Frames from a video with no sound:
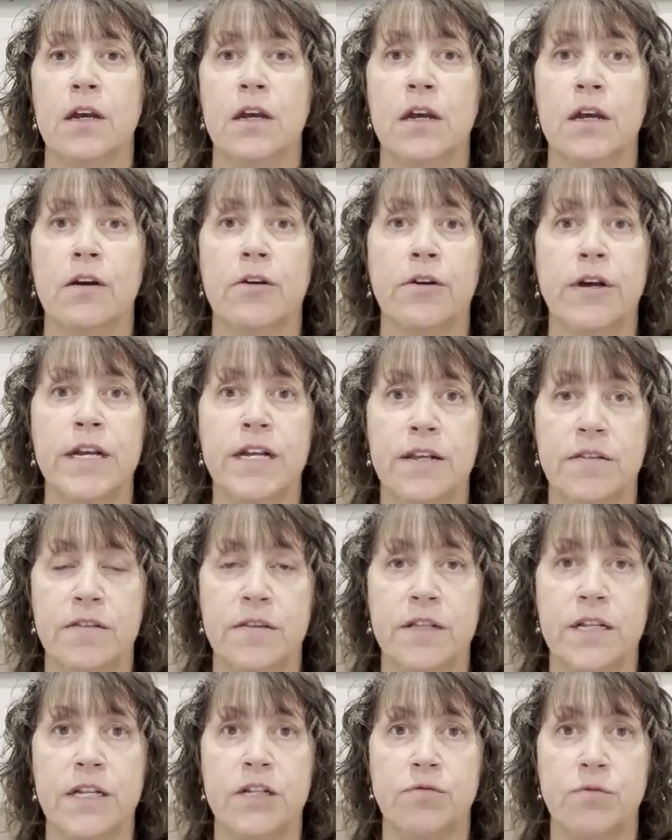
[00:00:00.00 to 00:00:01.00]
or anything
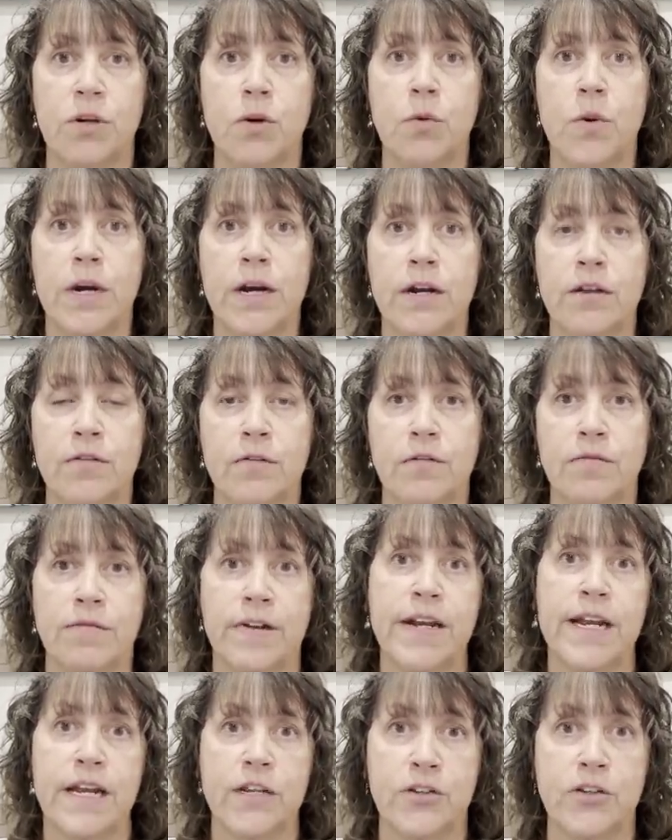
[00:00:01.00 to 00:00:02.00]
that's required
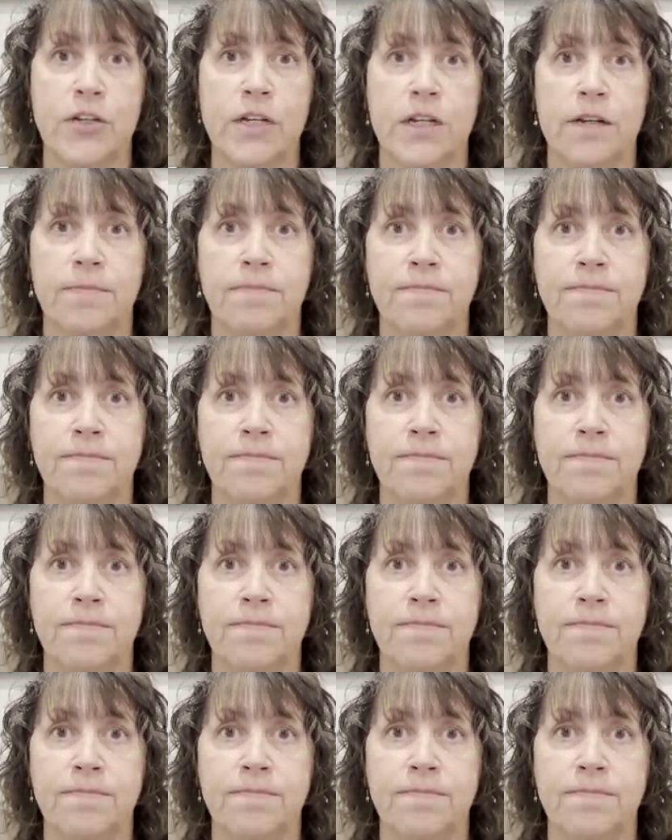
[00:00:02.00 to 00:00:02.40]
financially.